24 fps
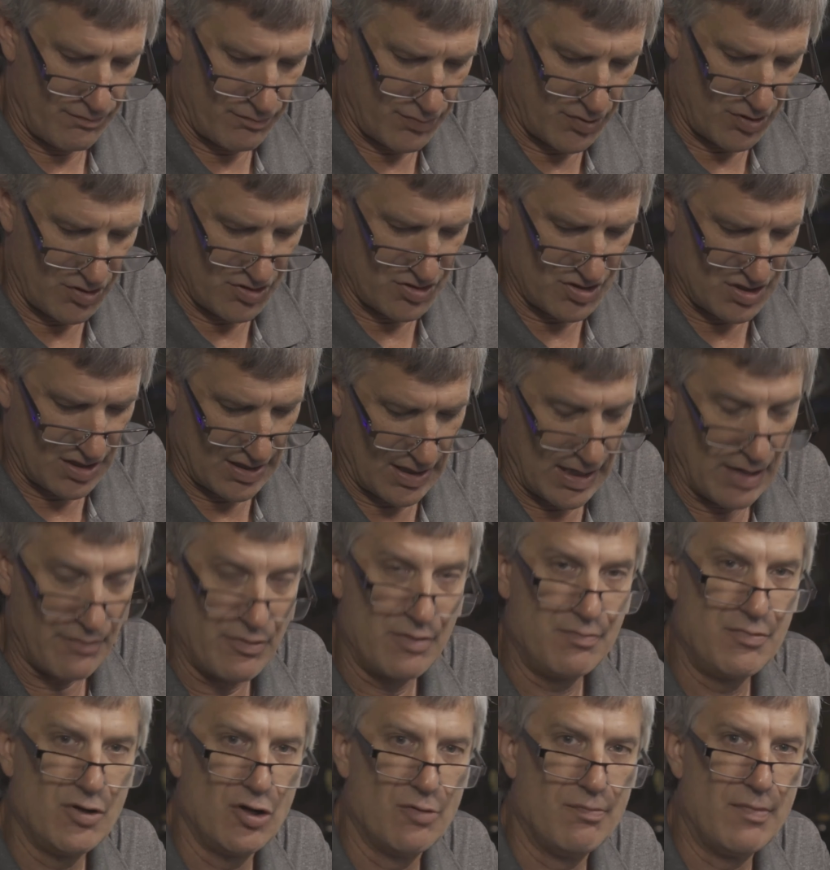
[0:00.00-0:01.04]
Personally, I
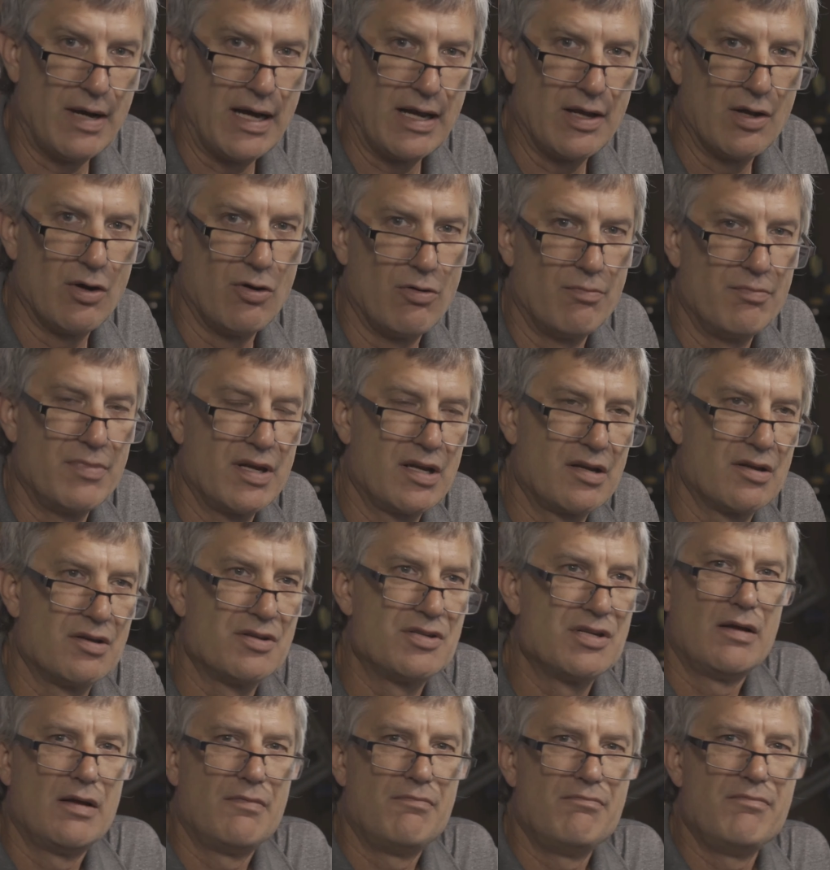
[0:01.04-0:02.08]
would build my own because
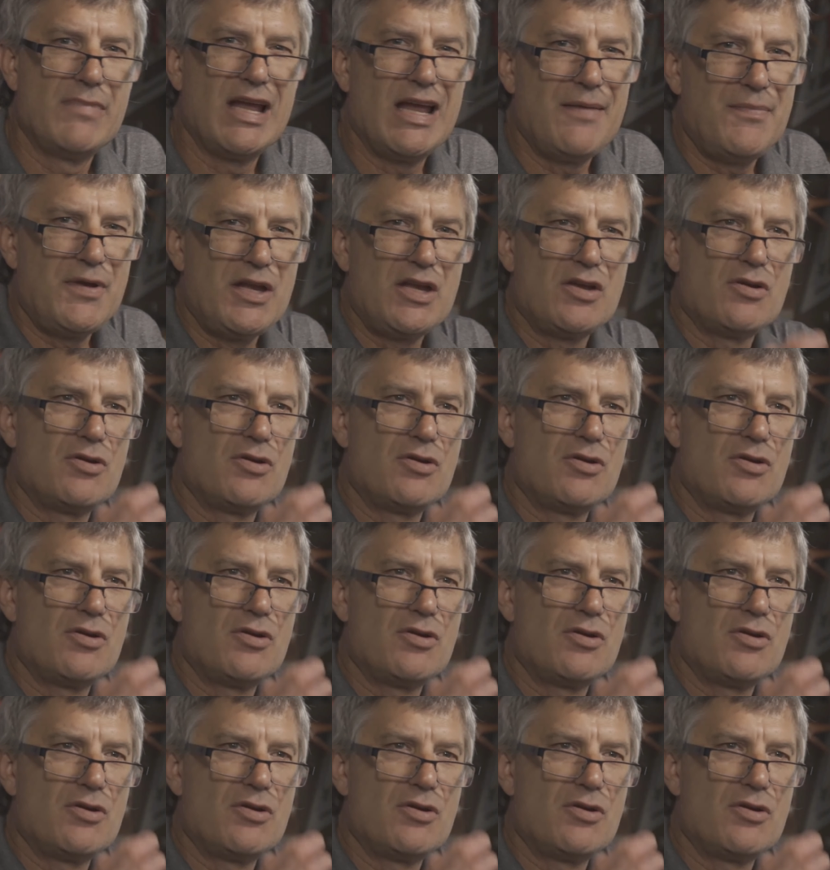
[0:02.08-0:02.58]
maybe you